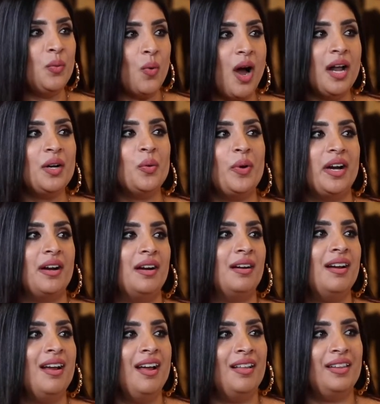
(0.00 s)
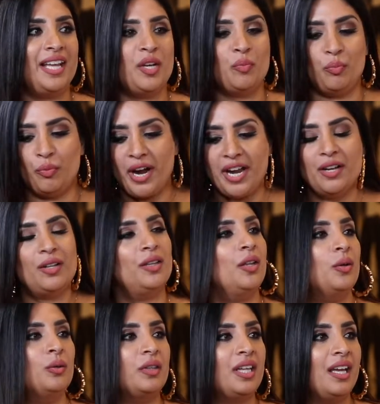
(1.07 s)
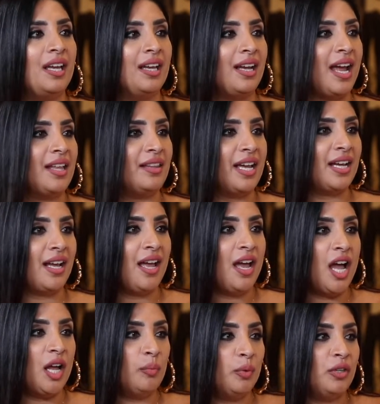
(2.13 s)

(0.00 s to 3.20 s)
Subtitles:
We want to wear like bright clothing and like a